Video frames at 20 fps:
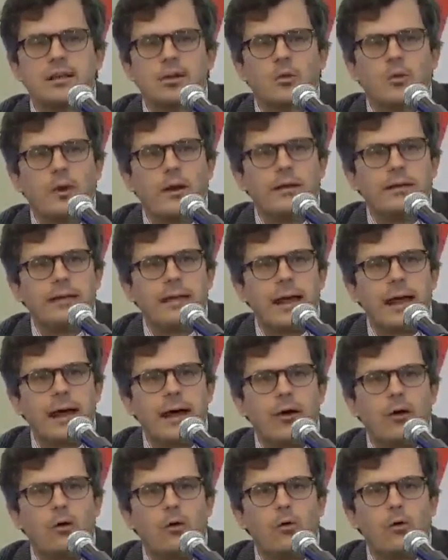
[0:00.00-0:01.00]
Right
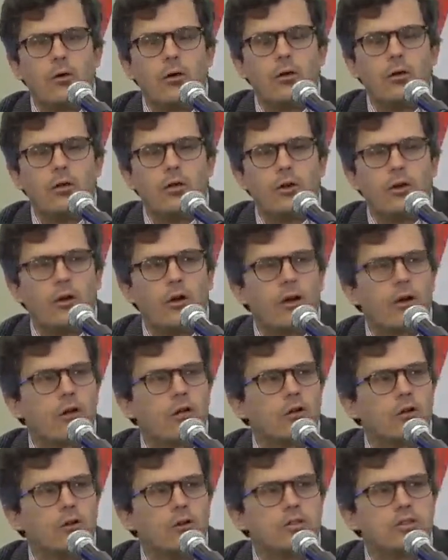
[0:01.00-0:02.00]
now, there are
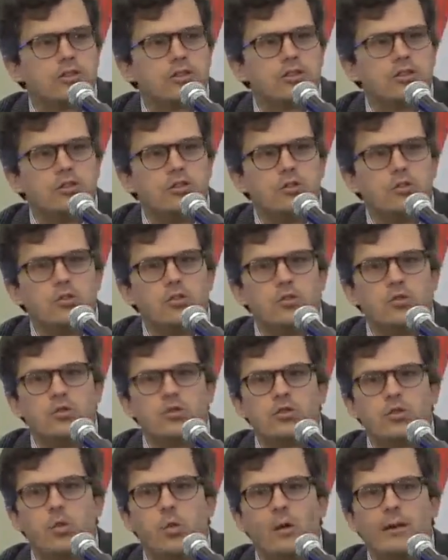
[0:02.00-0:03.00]
close to
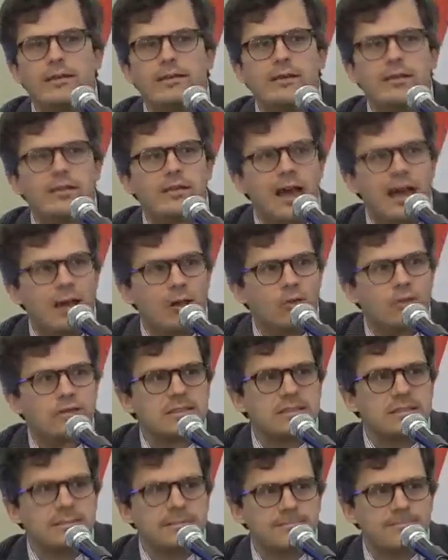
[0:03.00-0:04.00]

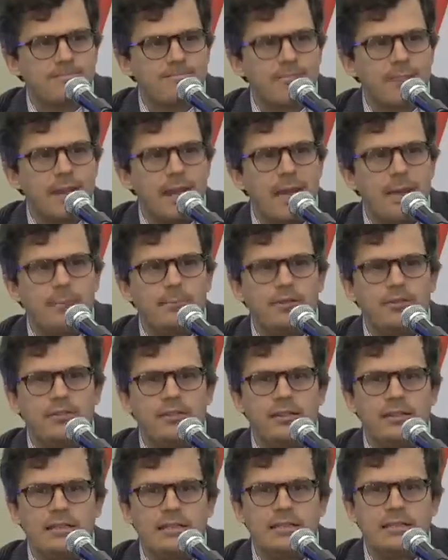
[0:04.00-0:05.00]
20,000
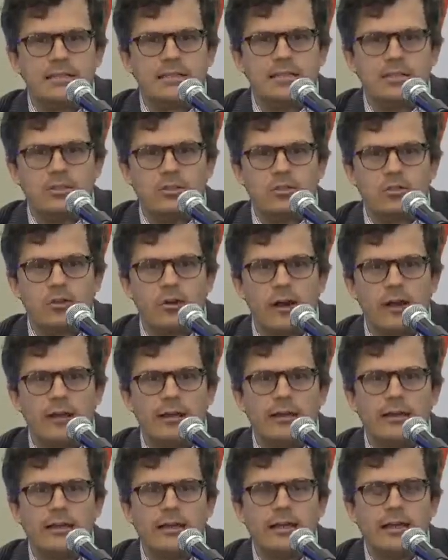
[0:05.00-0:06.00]
amputees in
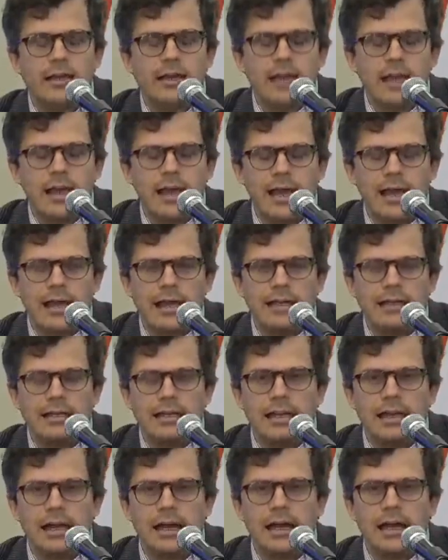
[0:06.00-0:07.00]
Ukraine.
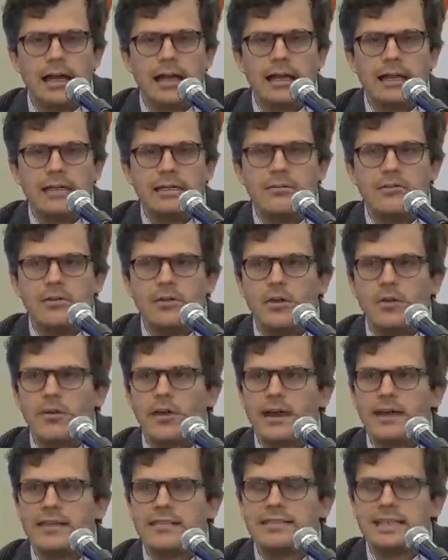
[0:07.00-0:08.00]
And even though
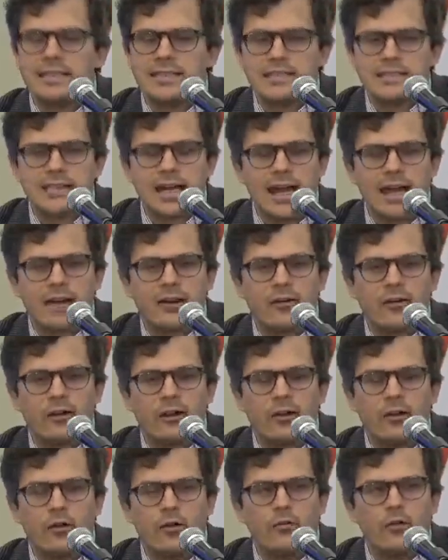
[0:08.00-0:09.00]
that is a
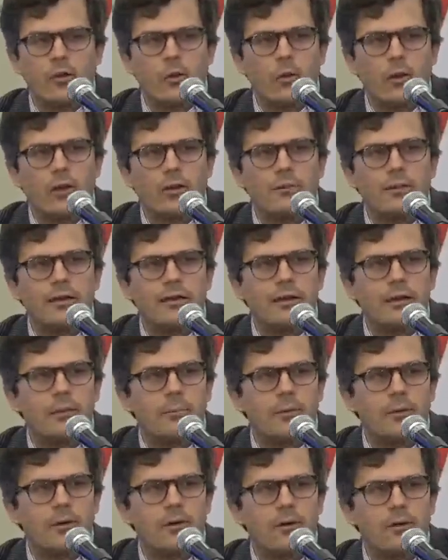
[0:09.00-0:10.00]
staggering, overwhelming
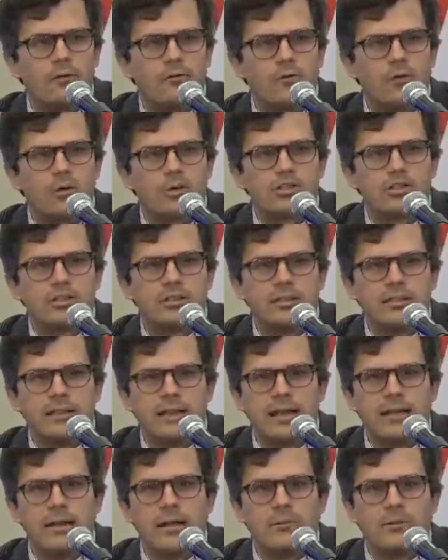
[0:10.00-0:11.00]
number, unfortunately,
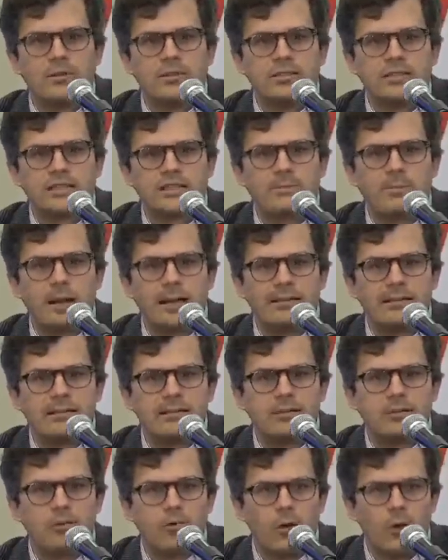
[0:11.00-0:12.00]
that number is expected
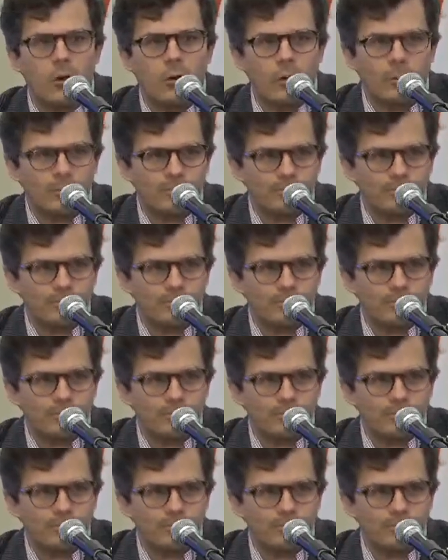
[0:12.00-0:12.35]
to grow.